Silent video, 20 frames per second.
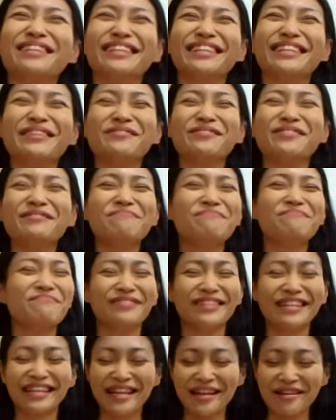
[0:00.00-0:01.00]
they
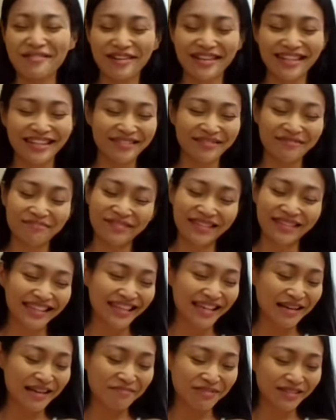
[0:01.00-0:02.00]
won't
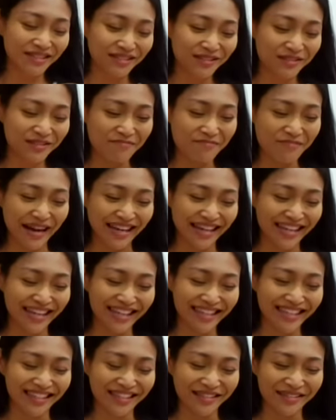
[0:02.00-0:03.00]
be able to
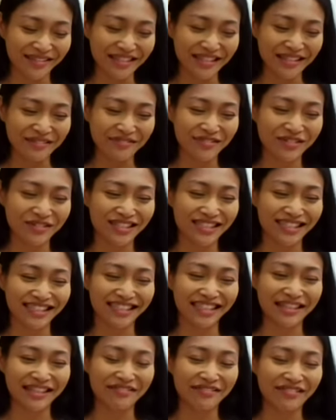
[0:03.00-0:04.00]
panic, you know, in the
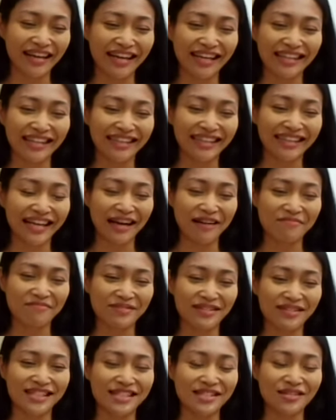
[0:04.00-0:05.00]
future if anything
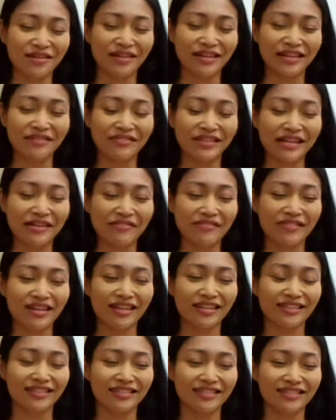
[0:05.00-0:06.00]
happens or if they
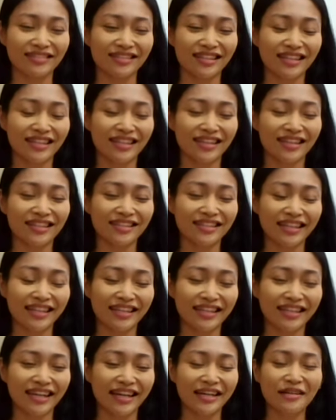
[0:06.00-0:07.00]
feel
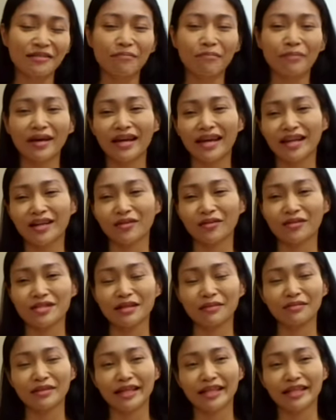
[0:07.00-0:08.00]
that they are in pain or
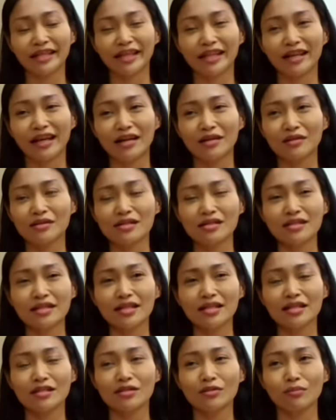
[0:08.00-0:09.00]
something like that. I would say
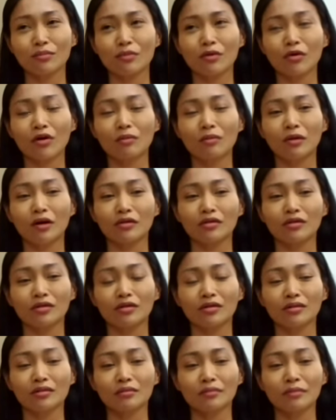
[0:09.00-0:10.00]
it's more about
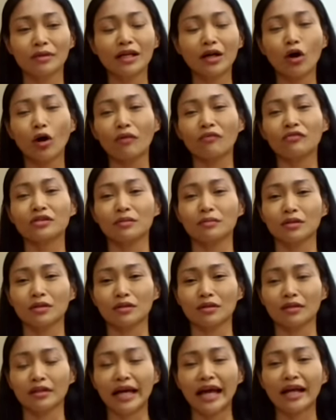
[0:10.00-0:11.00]
being
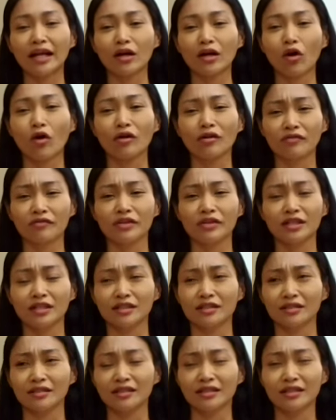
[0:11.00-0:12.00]
comfortable and
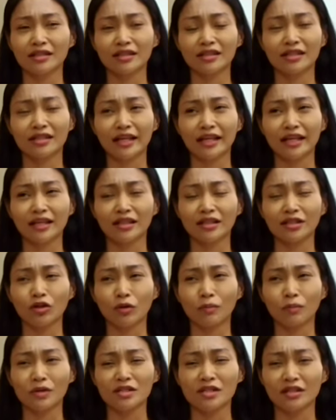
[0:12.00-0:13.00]
confident that
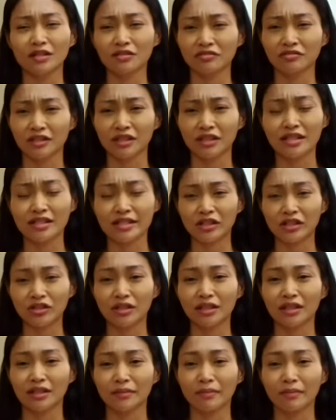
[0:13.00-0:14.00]
your personal trainer
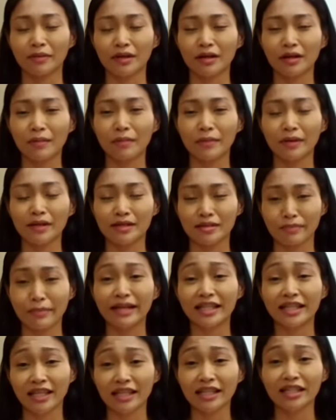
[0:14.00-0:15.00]
is
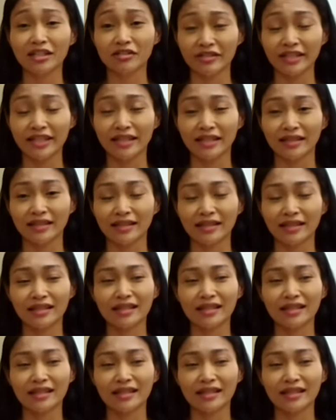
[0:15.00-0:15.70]
medically trained.